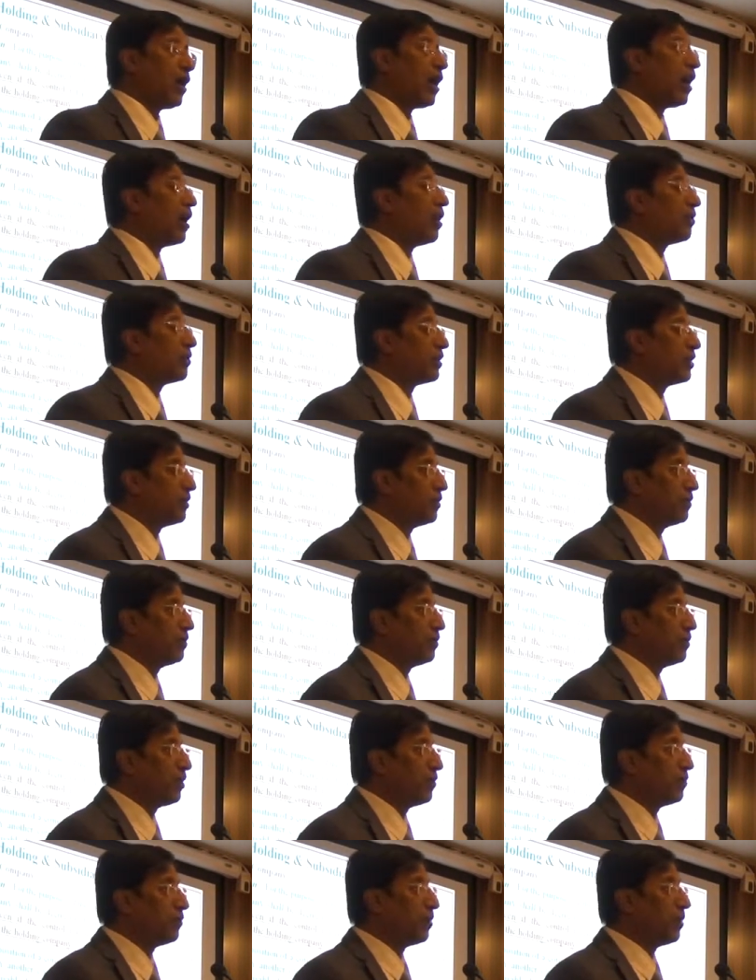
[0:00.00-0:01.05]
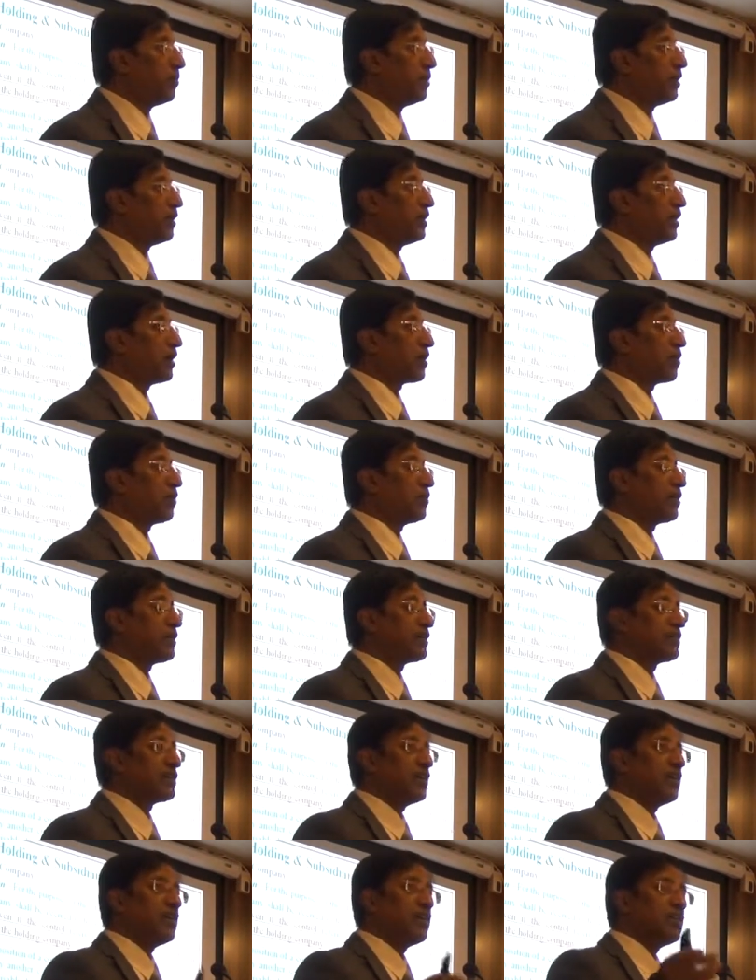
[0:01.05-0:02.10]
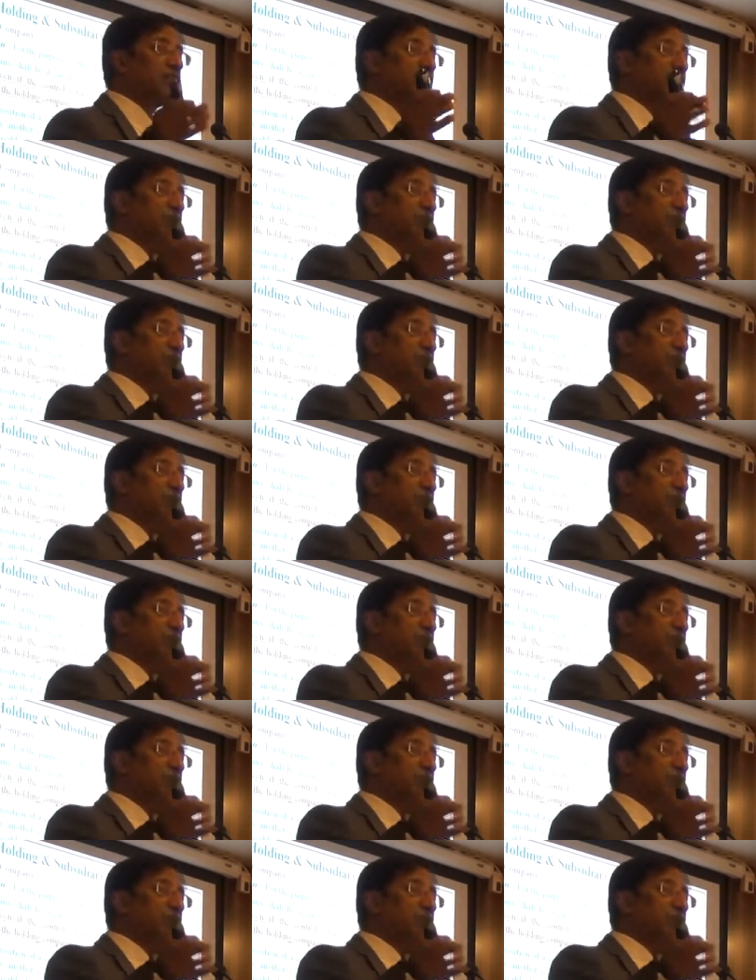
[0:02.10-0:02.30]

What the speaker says: Now you amend the accounting standard,